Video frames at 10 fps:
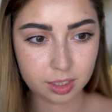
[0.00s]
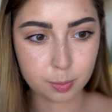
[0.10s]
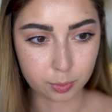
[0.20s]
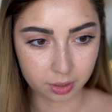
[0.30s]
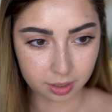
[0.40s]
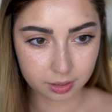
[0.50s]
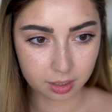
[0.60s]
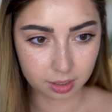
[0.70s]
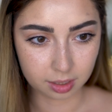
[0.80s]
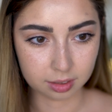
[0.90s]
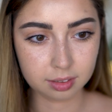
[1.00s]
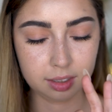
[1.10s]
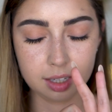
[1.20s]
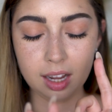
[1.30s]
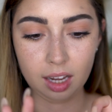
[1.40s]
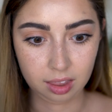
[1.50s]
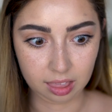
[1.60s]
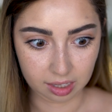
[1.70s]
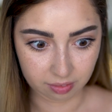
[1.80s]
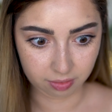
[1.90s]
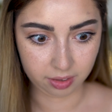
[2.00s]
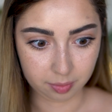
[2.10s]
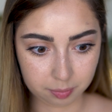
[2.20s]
Spoiler alert, I love them.